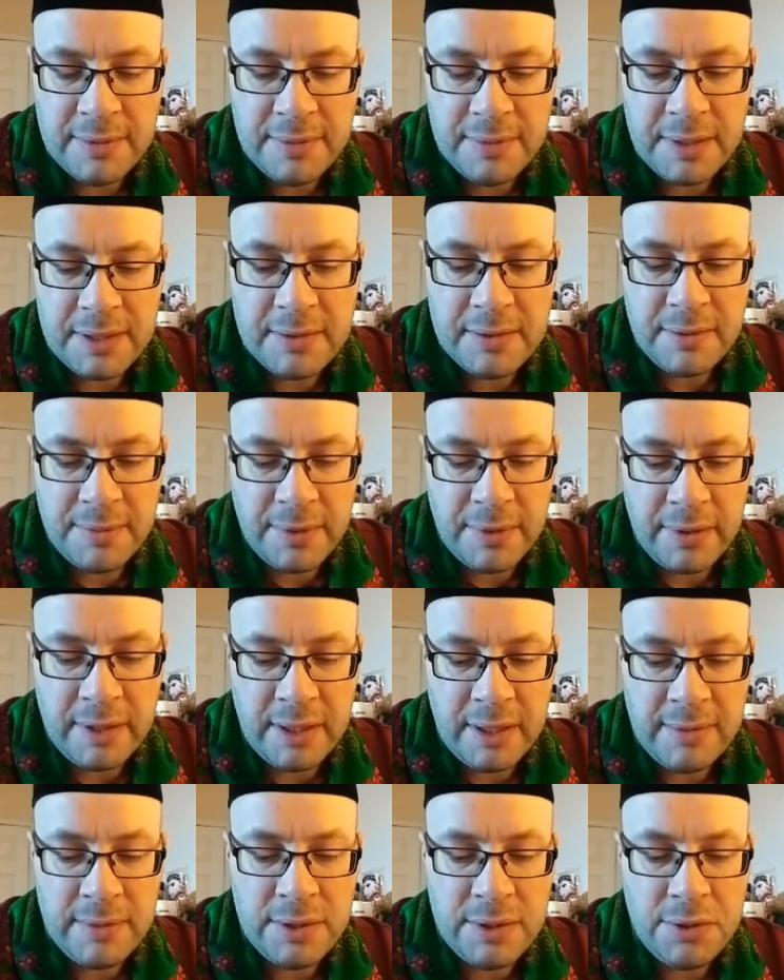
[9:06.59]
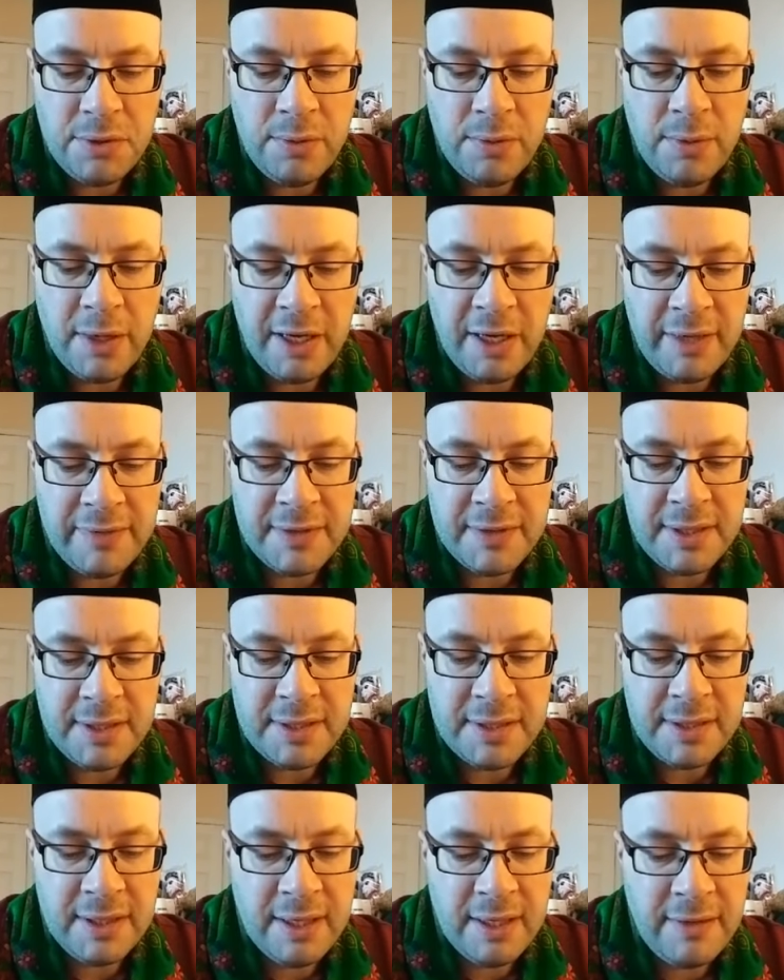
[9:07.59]
peace be upon him, two wives as
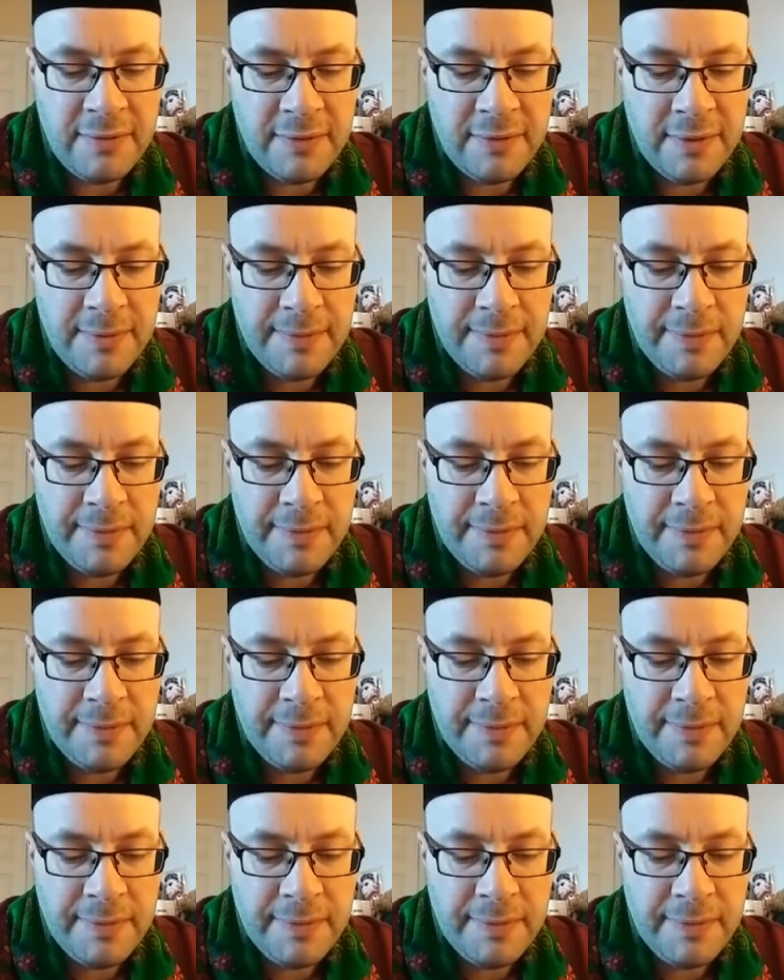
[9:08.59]
a gift.